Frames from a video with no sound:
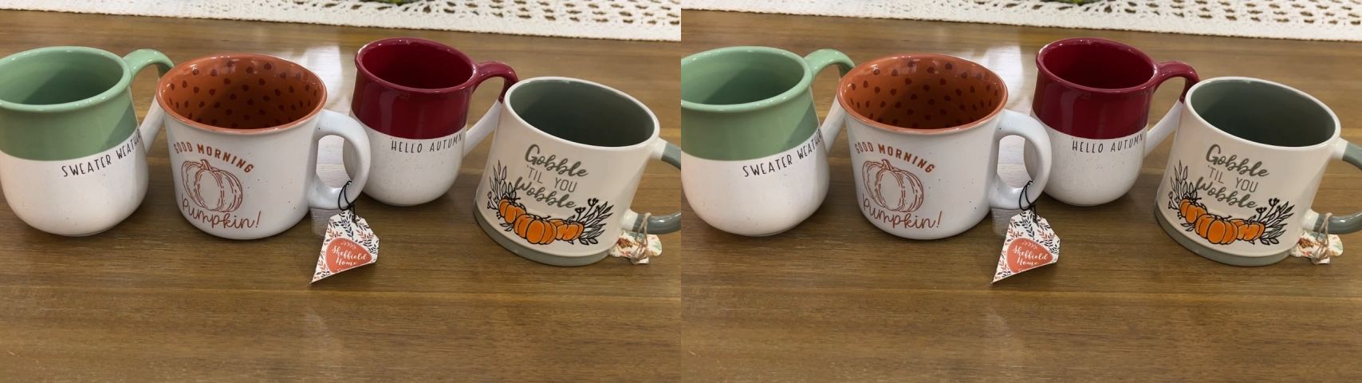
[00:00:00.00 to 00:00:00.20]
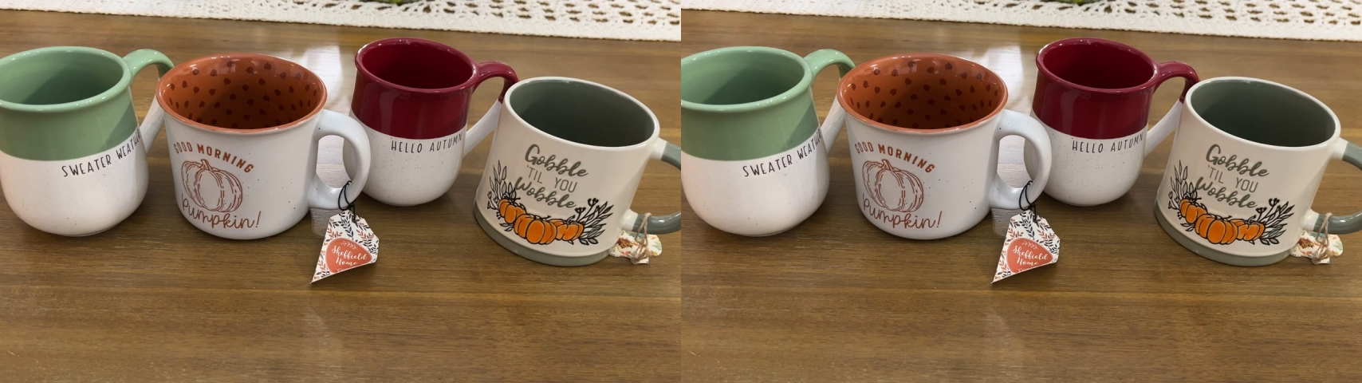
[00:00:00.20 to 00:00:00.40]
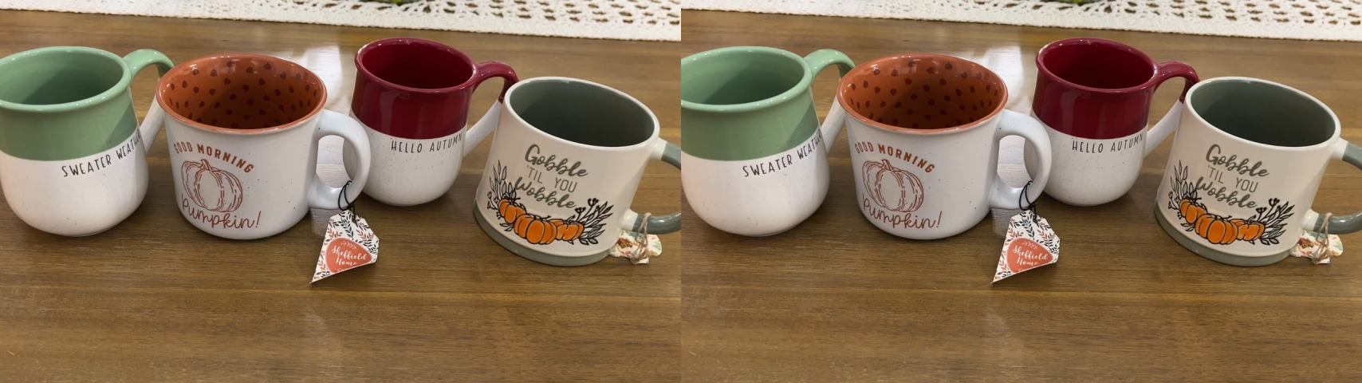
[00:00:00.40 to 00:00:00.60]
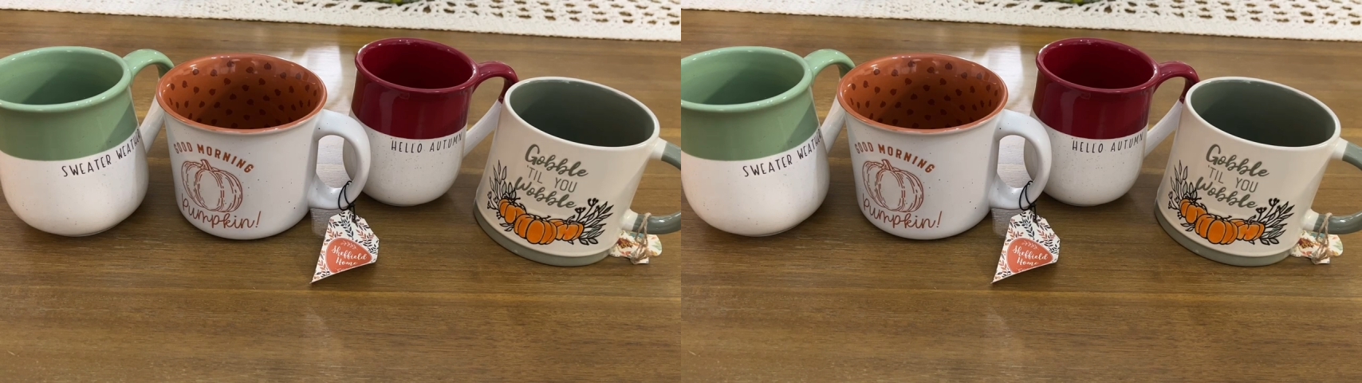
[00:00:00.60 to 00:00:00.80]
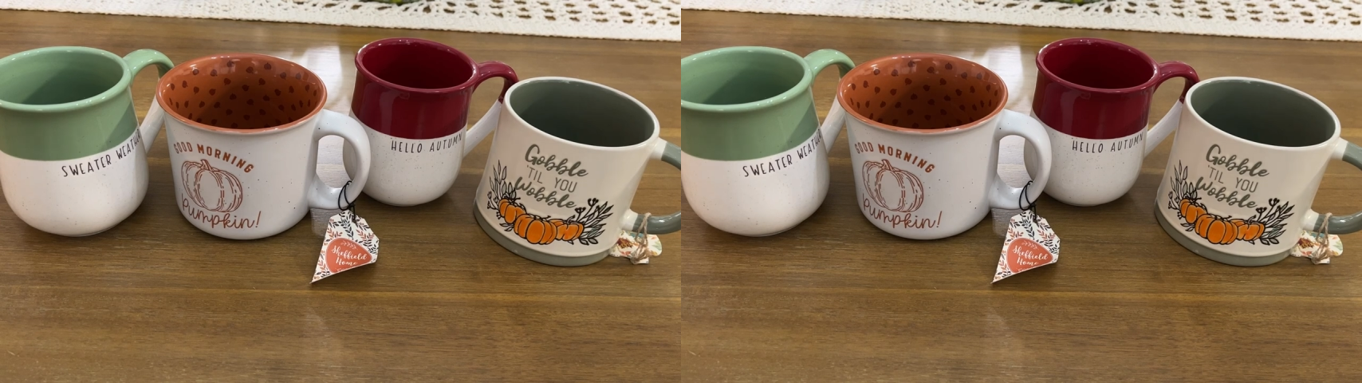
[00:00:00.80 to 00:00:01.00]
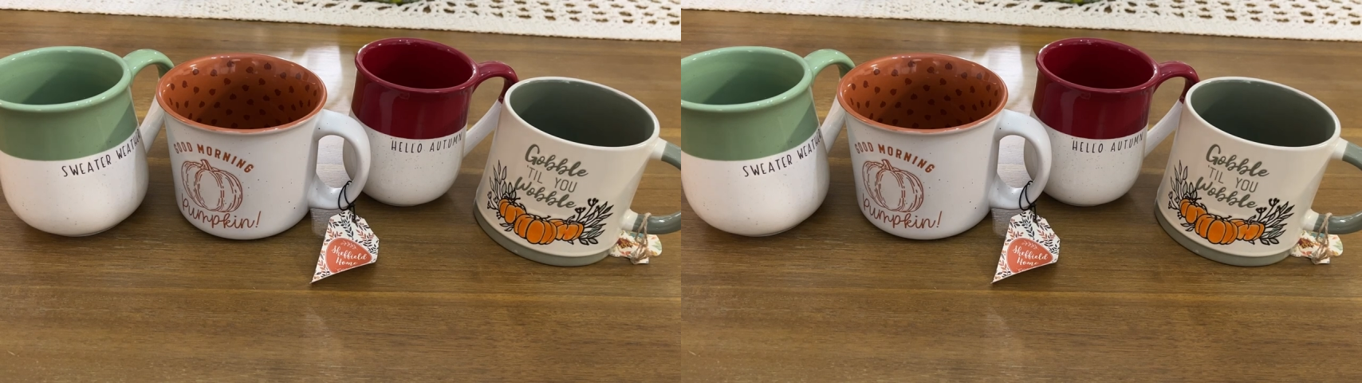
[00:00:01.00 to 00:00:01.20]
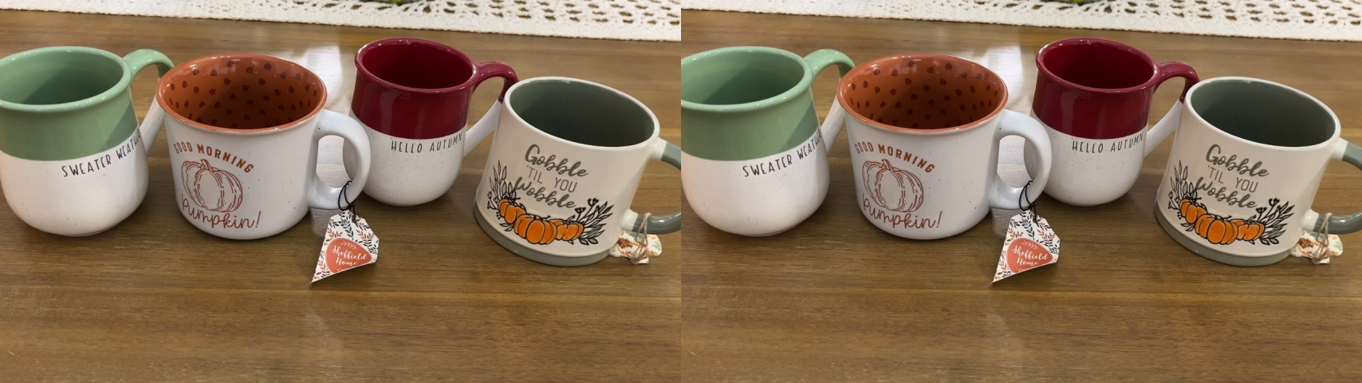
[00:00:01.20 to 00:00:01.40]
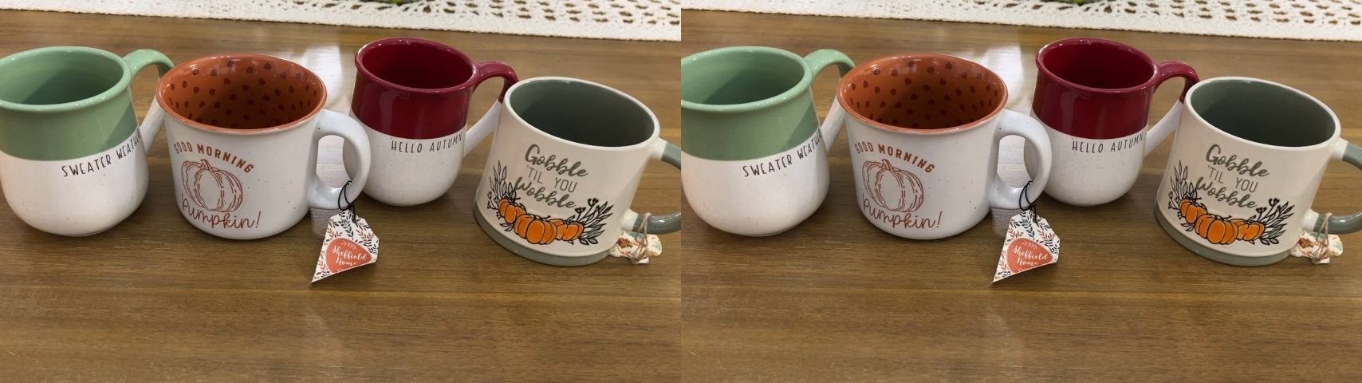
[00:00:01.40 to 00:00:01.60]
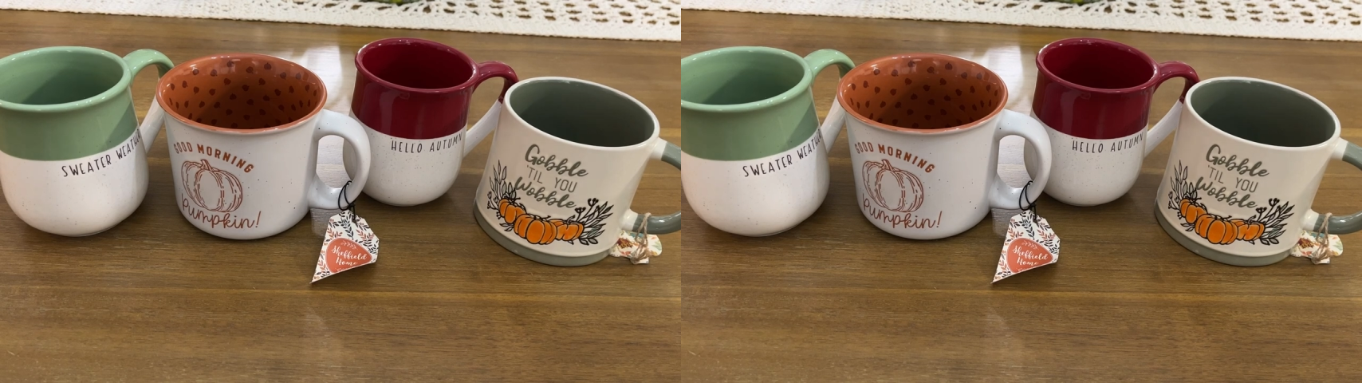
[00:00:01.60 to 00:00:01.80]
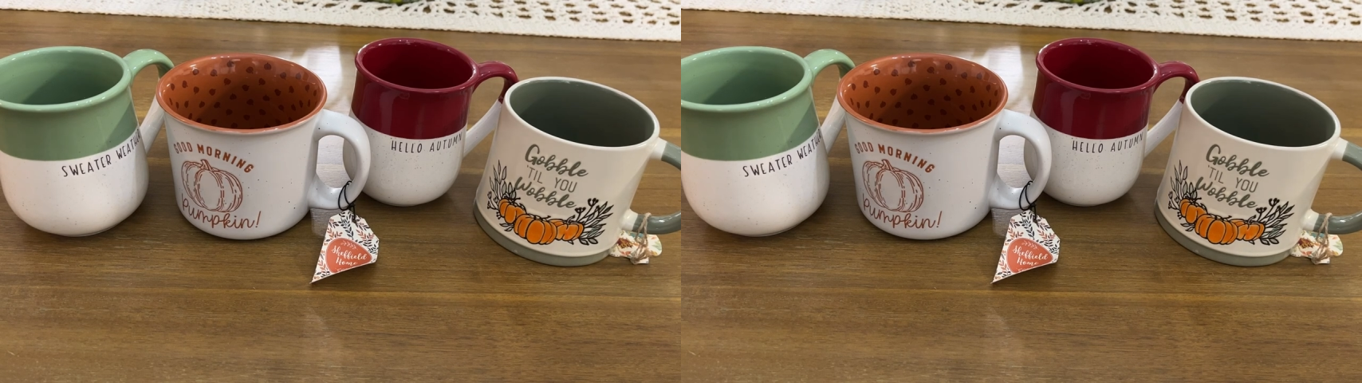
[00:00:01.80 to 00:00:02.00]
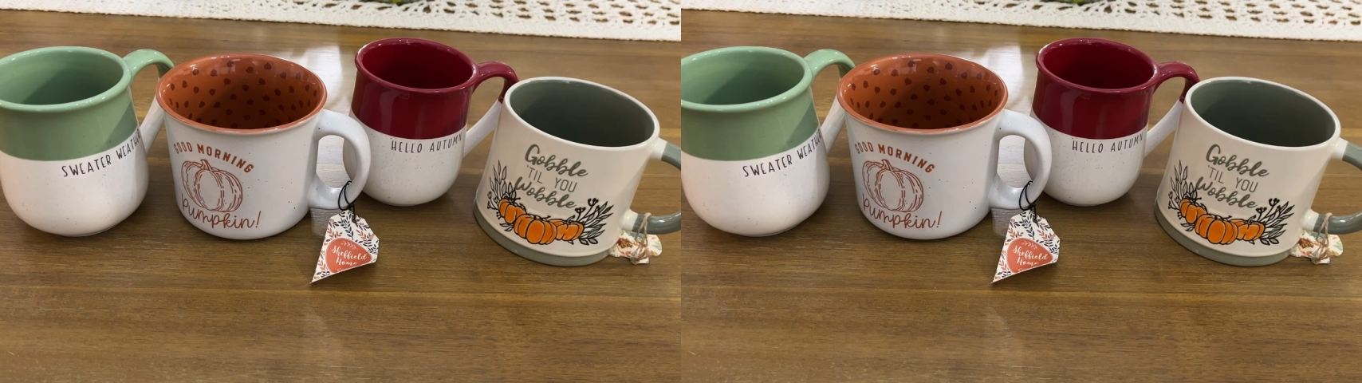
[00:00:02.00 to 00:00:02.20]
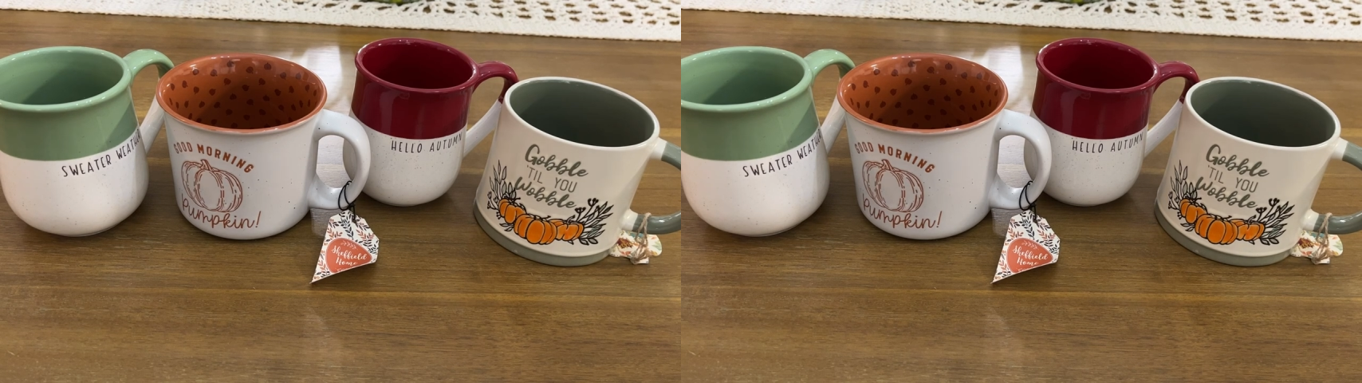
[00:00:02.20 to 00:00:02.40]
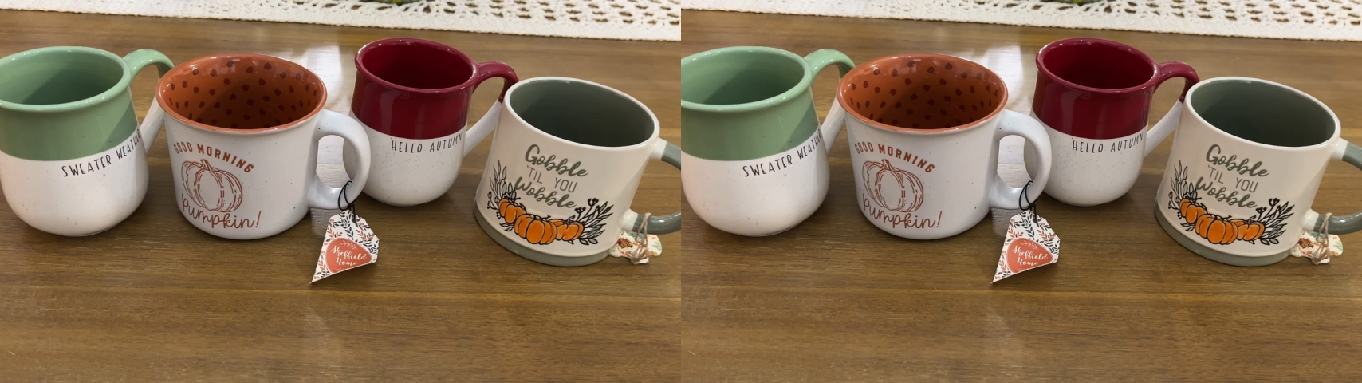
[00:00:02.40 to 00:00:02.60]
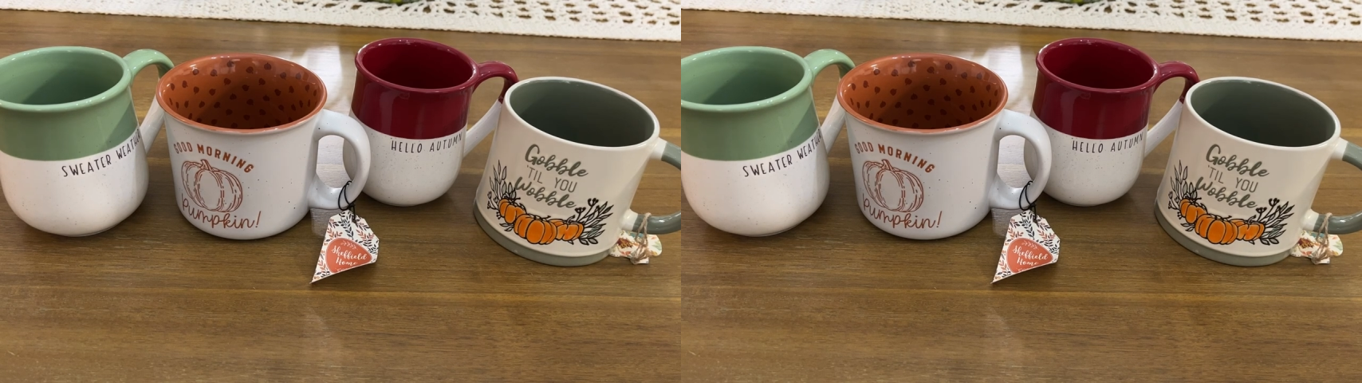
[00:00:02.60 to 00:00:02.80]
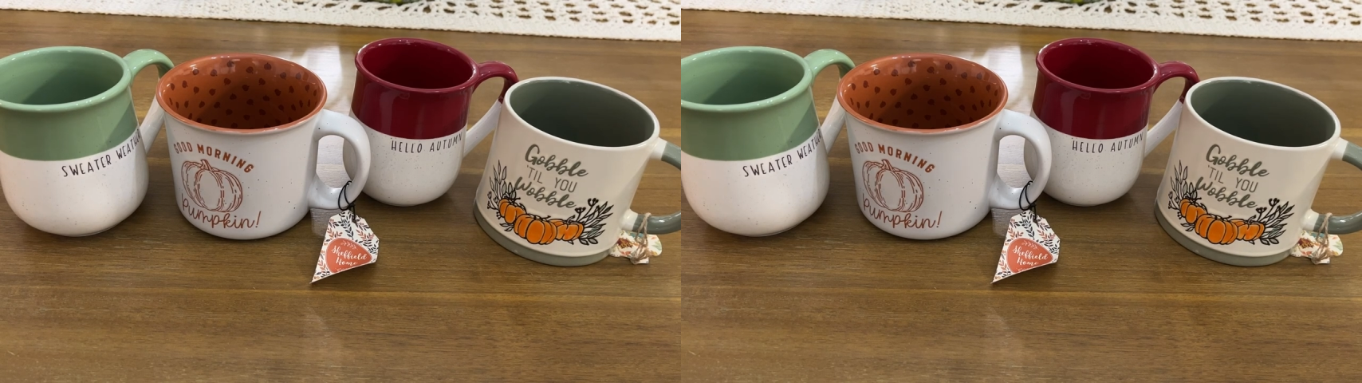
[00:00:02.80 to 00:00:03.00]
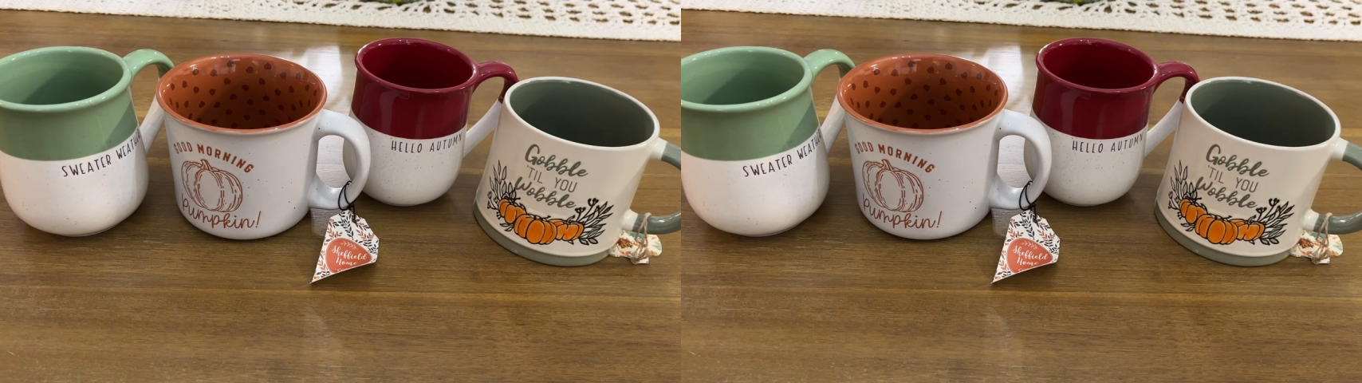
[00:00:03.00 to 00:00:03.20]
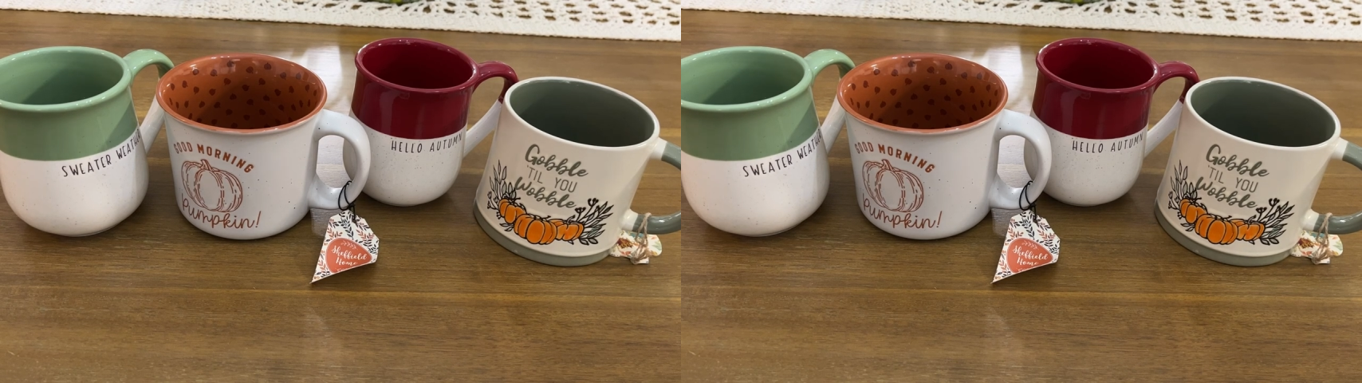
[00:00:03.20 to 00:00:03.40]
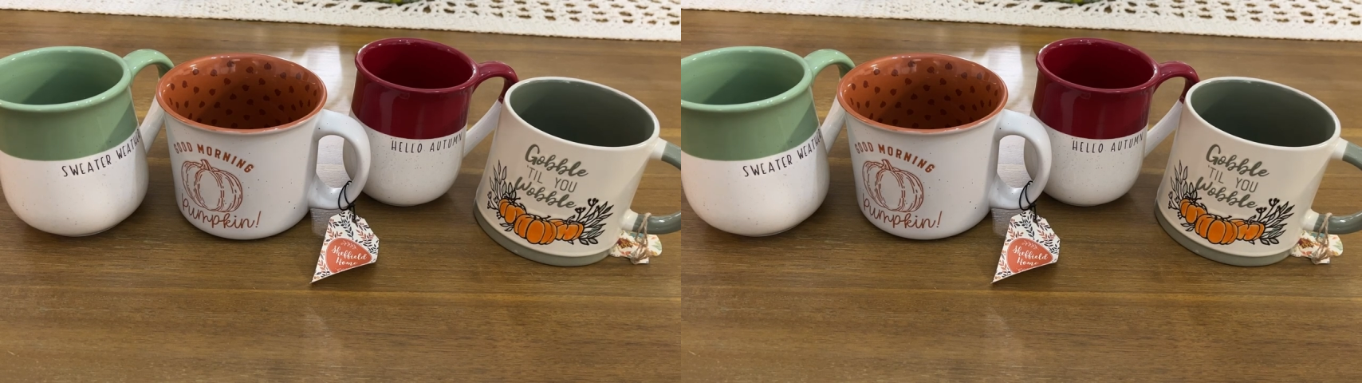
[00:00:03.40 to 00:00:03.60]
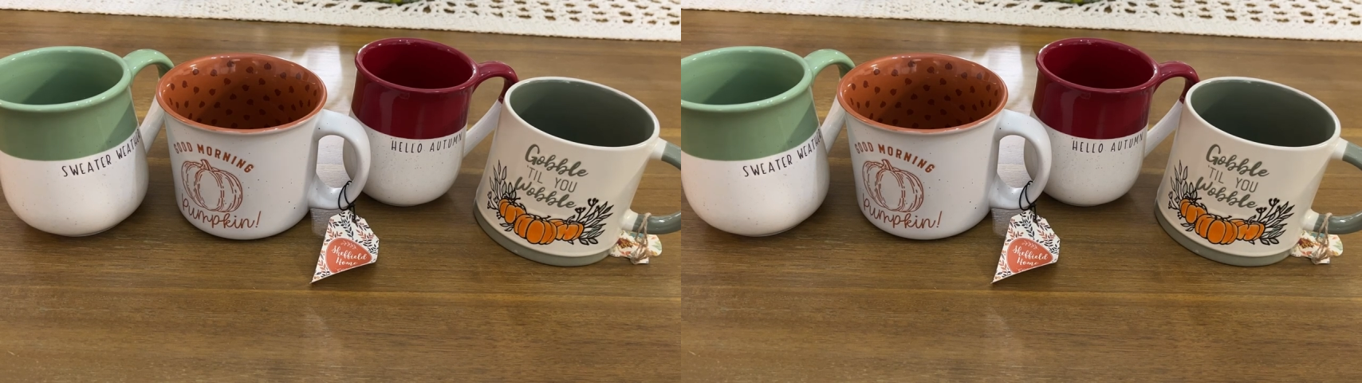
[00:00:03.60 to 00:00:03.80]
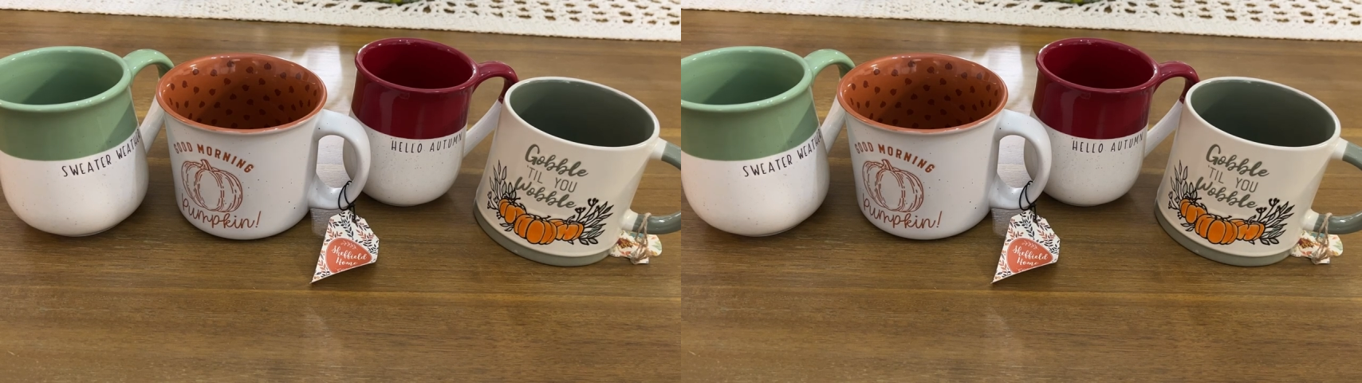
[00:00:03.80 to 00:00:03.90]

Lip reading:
No face is visible, so there are no lips to read.